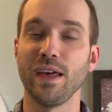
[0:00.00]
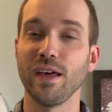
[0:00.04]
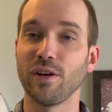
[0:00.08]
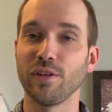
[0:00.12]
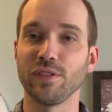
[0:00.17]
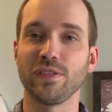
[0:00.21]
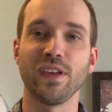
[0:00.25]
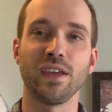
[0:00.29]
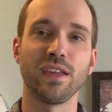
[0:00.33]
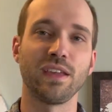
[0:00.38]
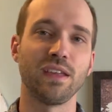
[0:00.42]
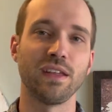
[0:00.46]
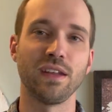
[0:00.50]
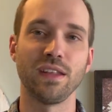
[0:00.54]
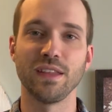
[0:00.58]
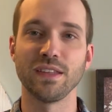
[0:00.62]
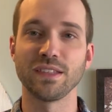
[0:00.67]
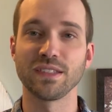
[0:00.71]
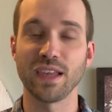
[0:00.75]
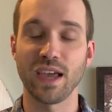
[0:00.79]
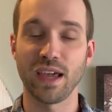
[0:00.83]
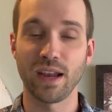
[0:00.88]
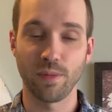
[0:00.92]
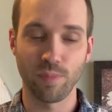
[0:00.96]
it'll take you to
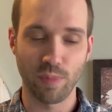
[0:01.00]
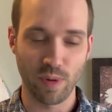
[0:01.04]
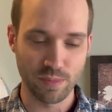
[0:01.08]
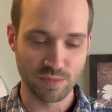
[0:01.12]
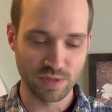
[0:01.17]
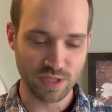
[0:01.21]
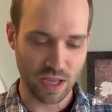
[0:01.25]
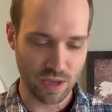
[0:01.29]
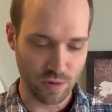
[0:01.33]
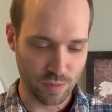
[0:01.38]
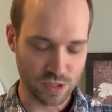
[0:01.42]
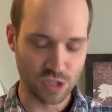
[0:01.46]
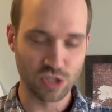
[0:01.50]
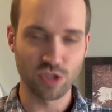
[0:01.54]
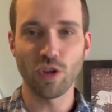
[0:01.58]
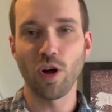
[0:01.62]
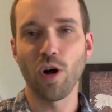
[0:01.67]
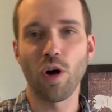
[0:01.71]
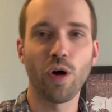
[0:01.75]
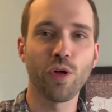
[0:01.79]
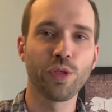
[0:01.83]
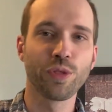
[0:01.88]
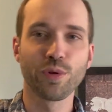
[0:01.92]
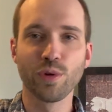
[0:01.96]
the sign up website, which is
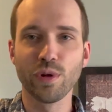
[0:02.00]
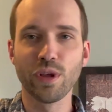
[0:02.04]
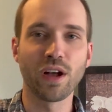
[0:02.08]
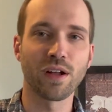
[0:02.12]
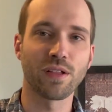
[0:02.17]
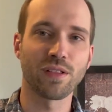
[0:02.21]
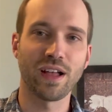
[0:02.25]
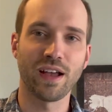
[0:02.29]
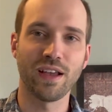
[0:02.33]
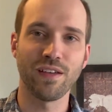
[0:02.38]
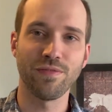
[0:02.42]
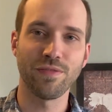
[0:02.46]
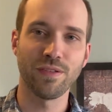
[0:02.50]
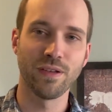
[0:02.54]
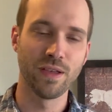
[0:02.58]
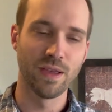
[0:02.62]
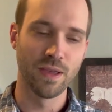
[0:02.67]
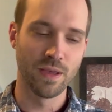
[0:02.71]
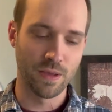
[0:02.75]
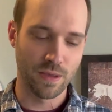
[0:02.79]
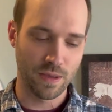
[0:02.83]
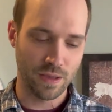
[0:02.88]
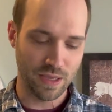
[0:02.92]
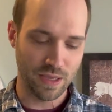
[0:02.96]
all through Young Life.